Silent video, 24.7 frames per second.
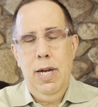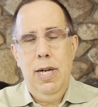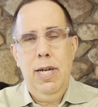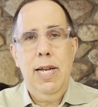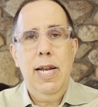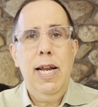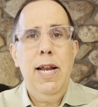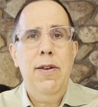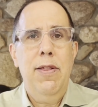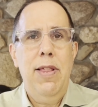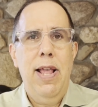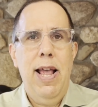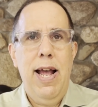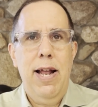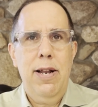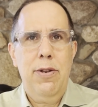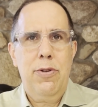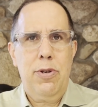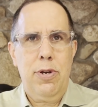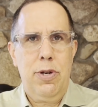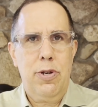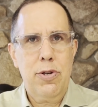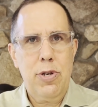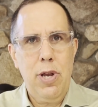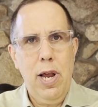in that
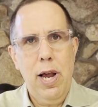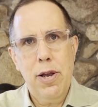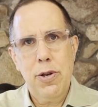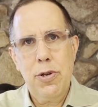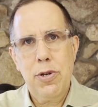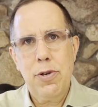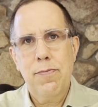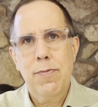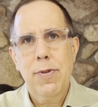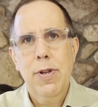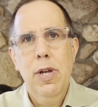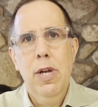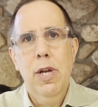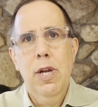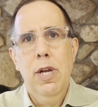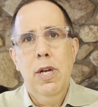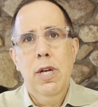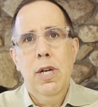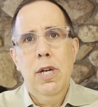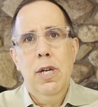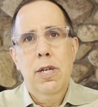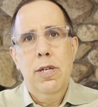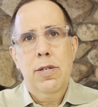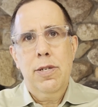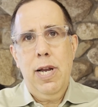success.
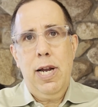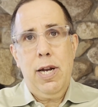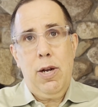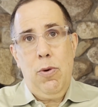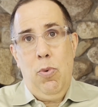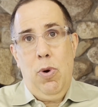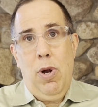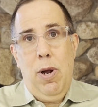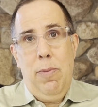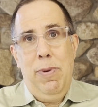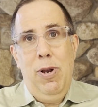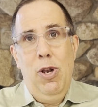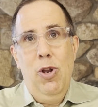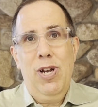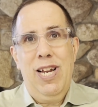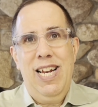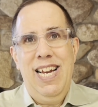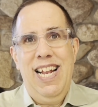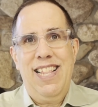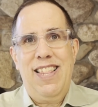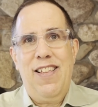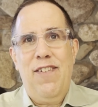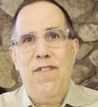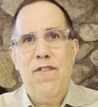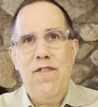Second, we're going to be looking
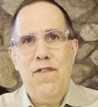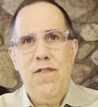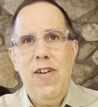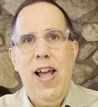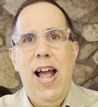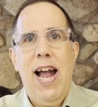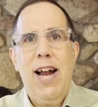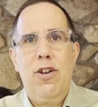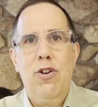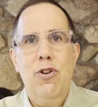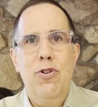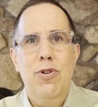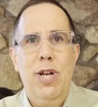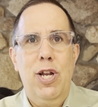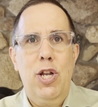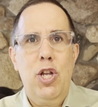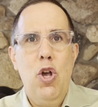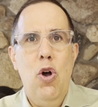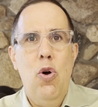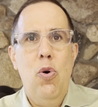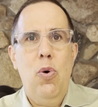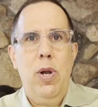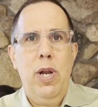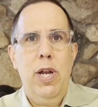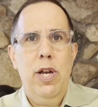at the factors that
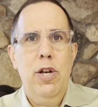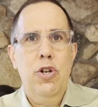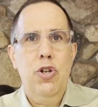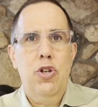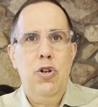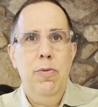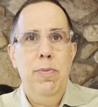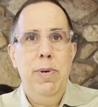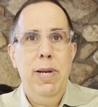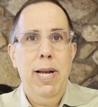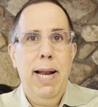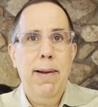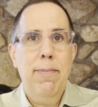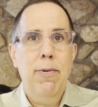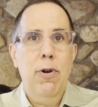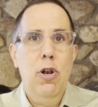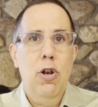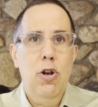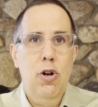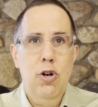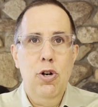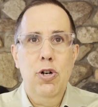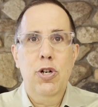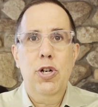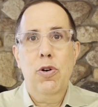go into being able to
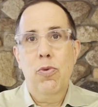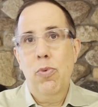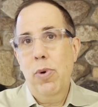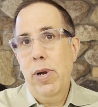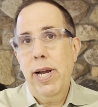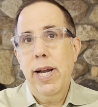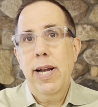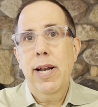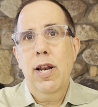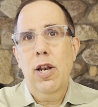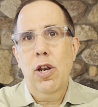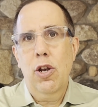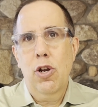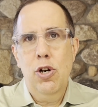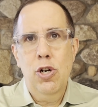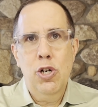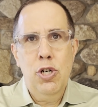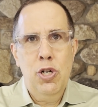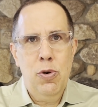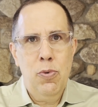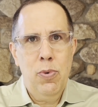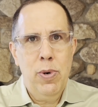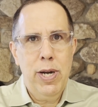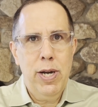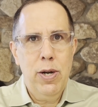learn to read and learn
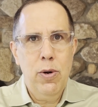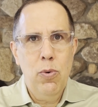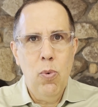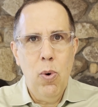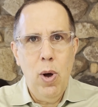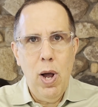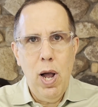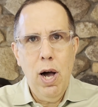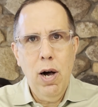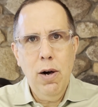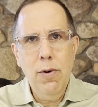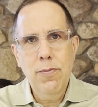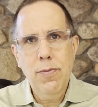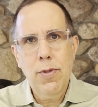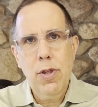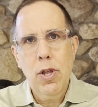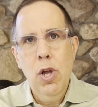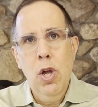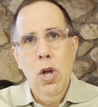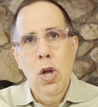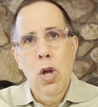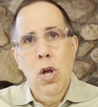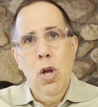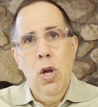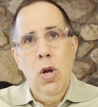to read well.
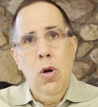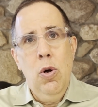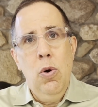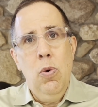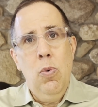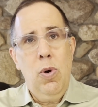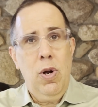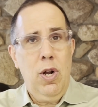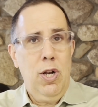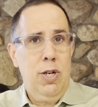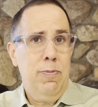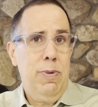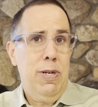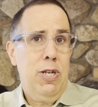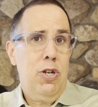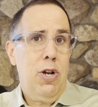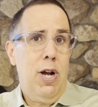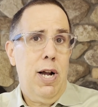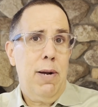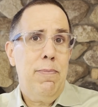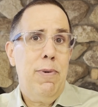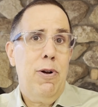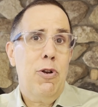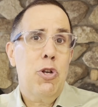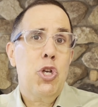We're going to be
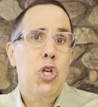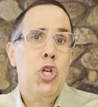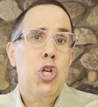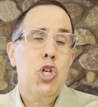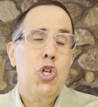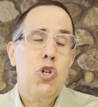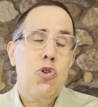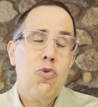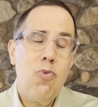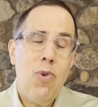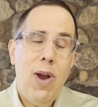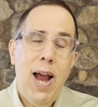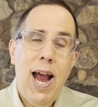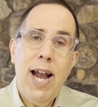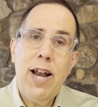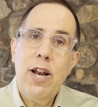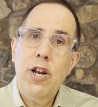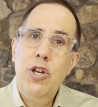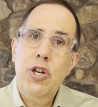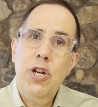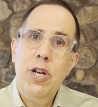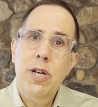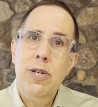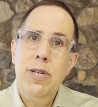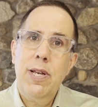talking about
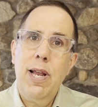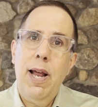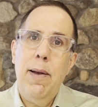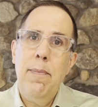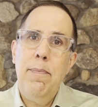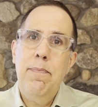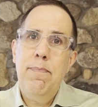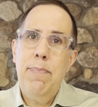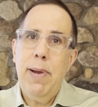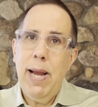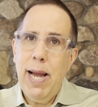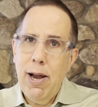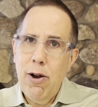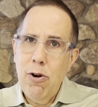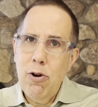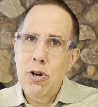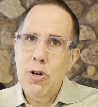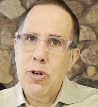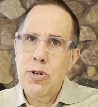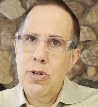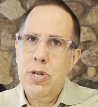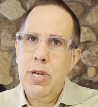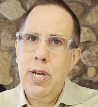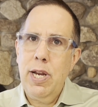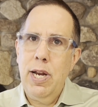strategies that
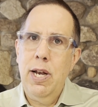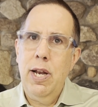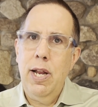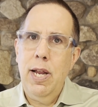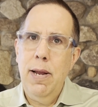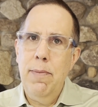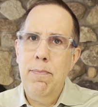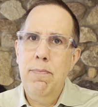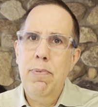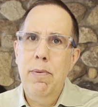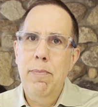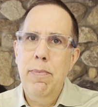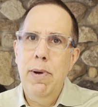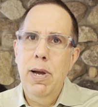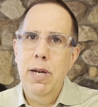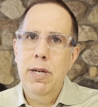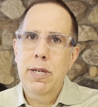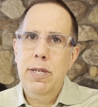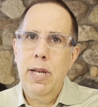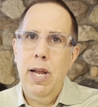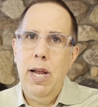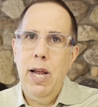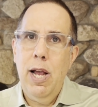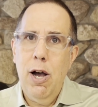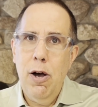parents can
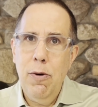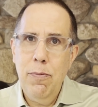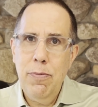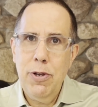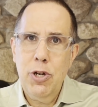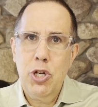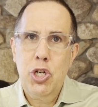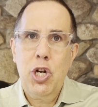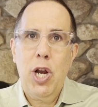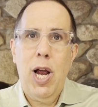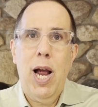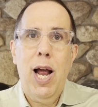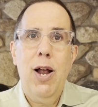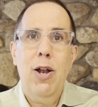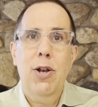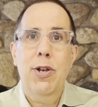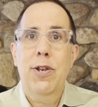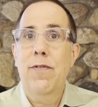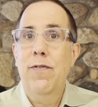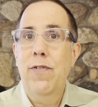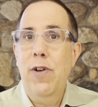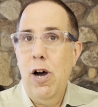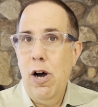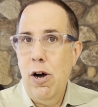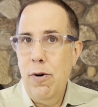implement to help their child
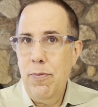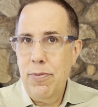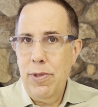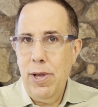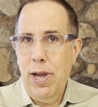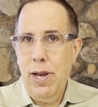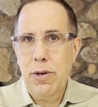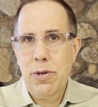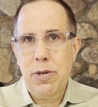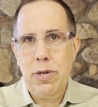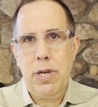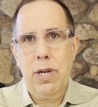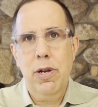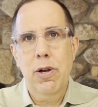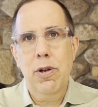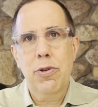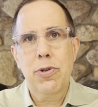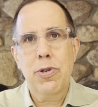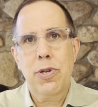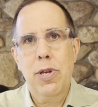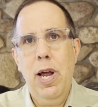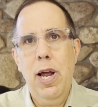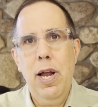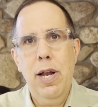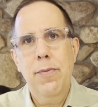develop that skill
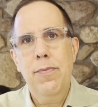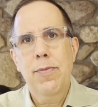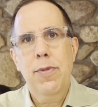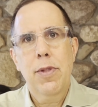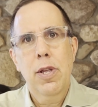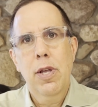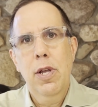set.